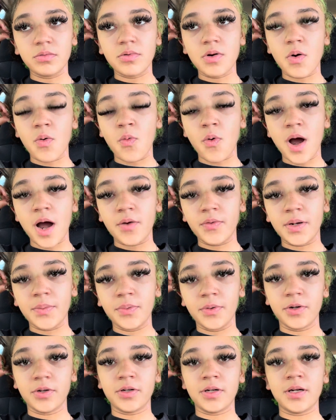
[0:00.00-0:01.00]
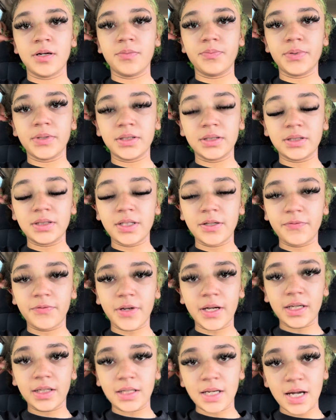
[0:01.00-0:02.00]
why we broke up and stuff
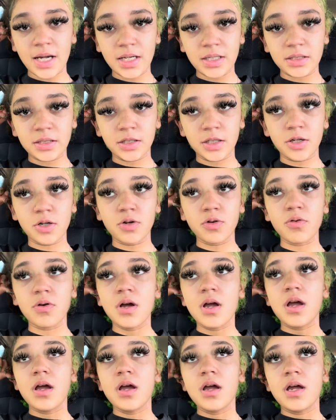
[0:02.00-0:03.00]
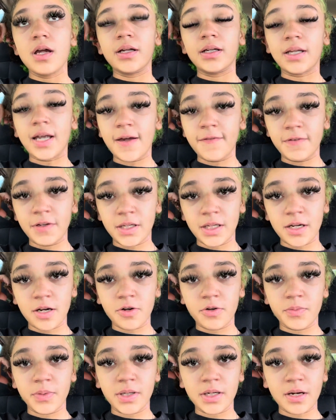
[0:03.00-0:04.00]
like that. So, that
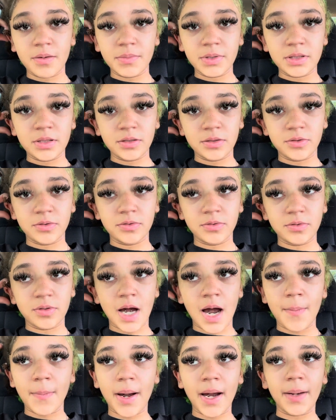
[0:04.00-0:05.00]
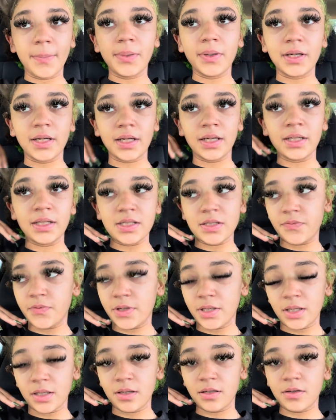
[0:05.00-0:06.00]
video will be coming soon. I might put it in this
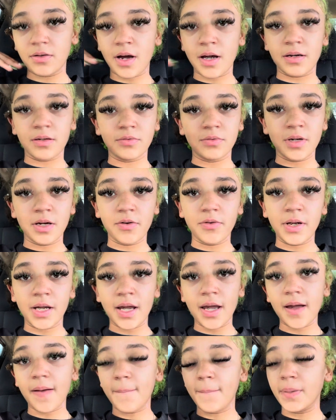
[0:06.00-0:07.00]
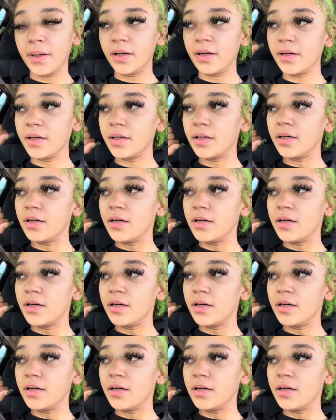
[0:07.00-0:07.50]
video. I don't know yet, but